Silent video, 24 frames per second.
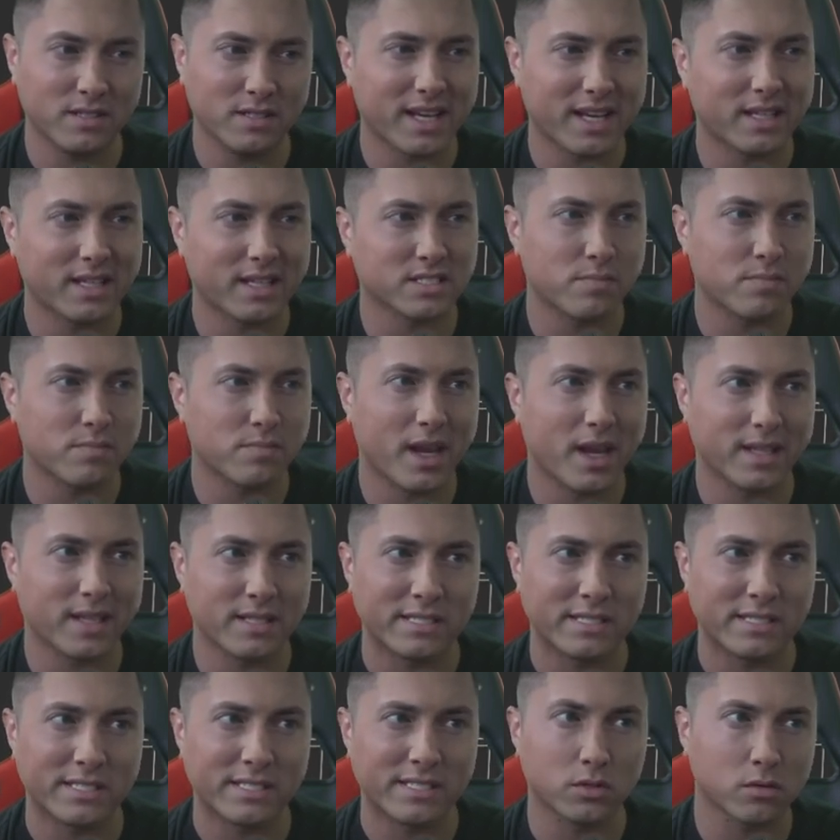Got some high
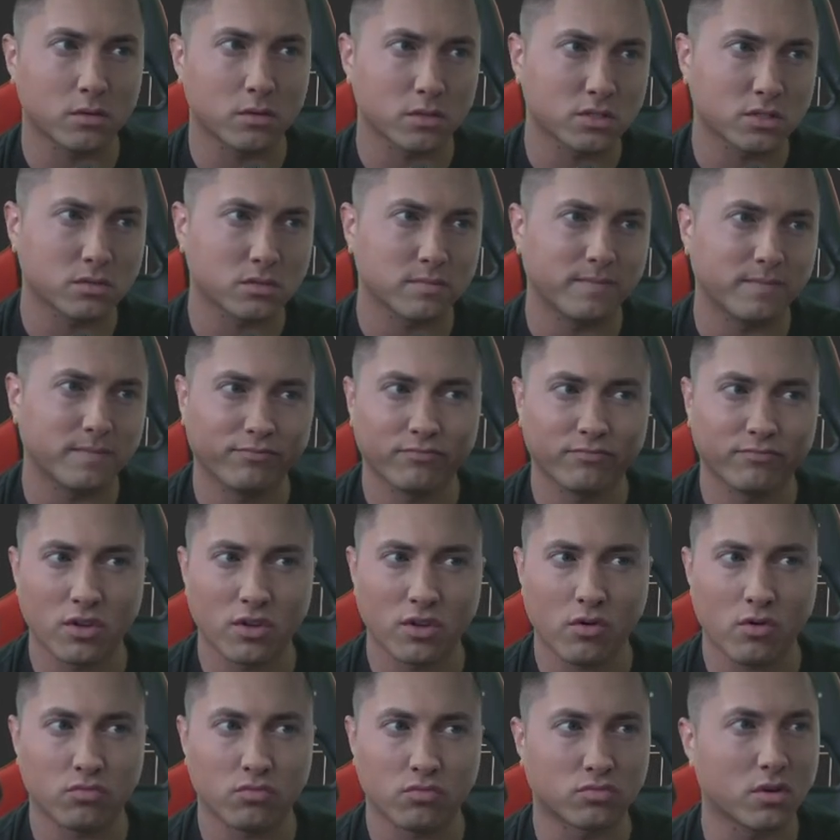heels, you
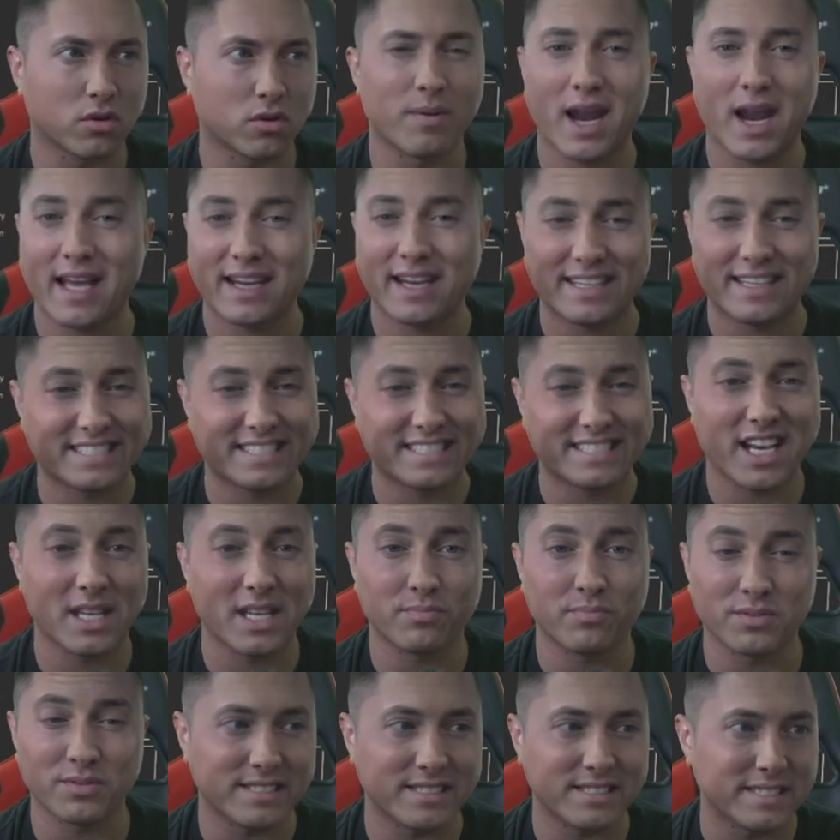know, robotic
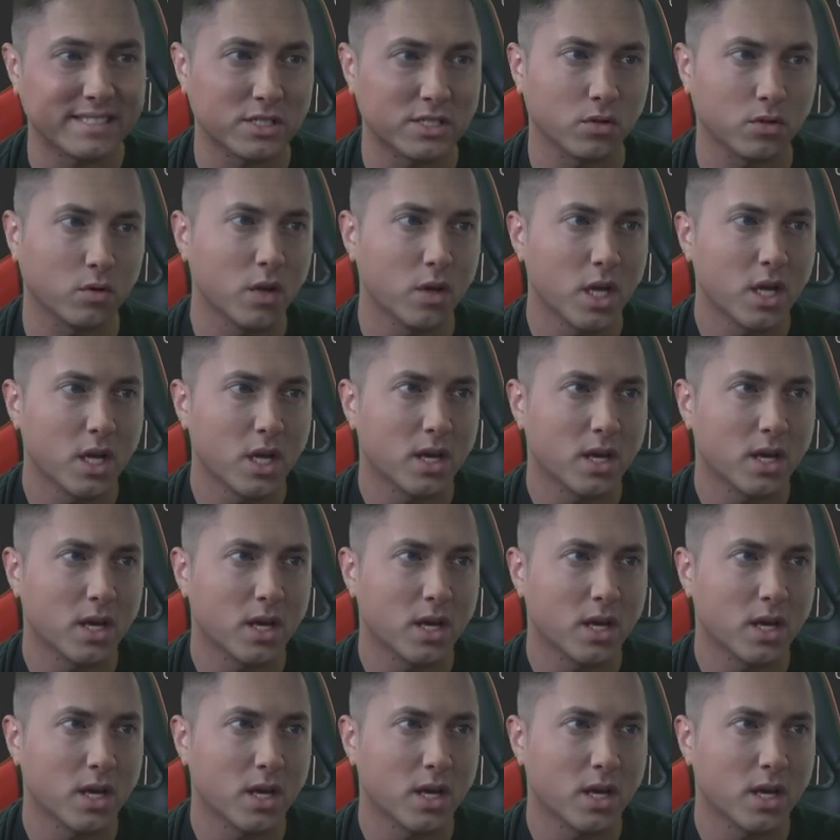type of deal.